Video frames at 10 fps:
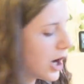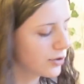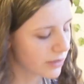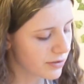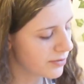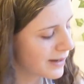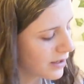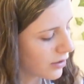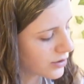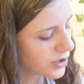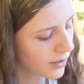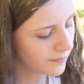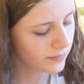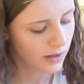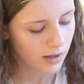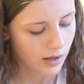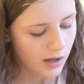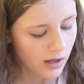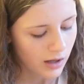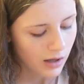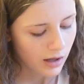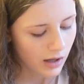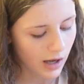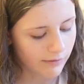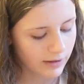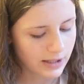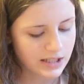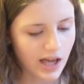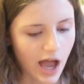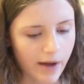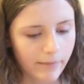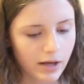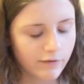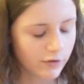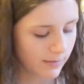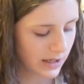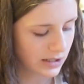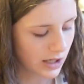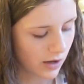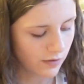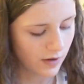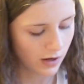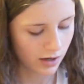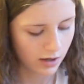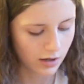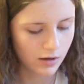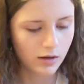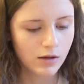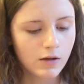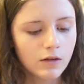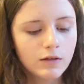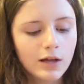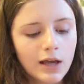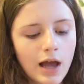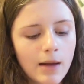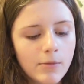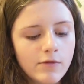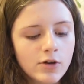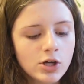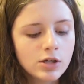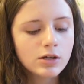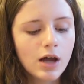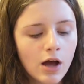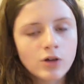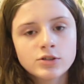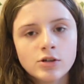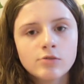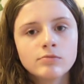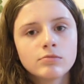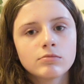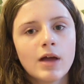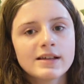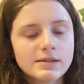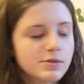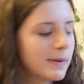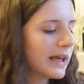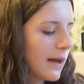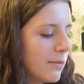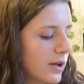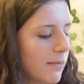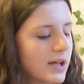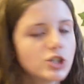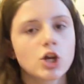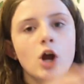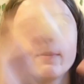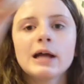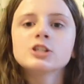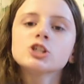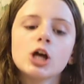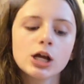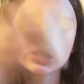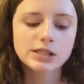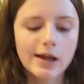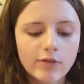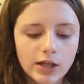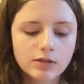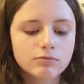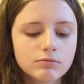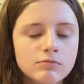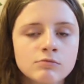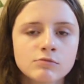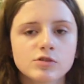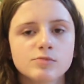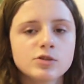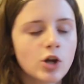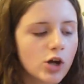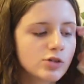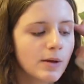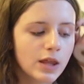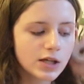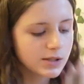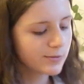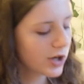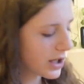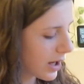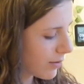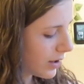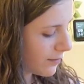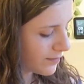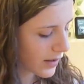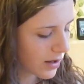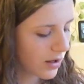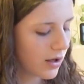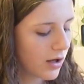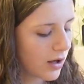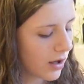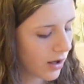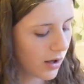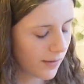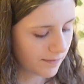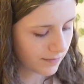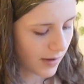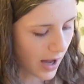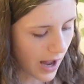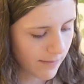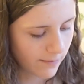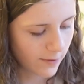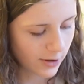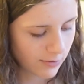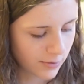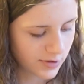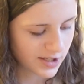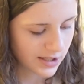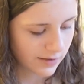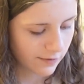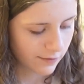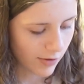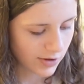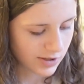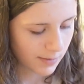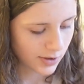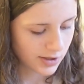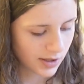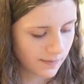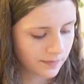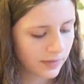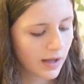unready with me, and also I have like a timeline for myself. Like, I'm a very, also, as I'm speaking, I'm putting my scar patches on because I have, like, some scars on my legs I'm trying to get rid of. But I'm a very routine-focused person,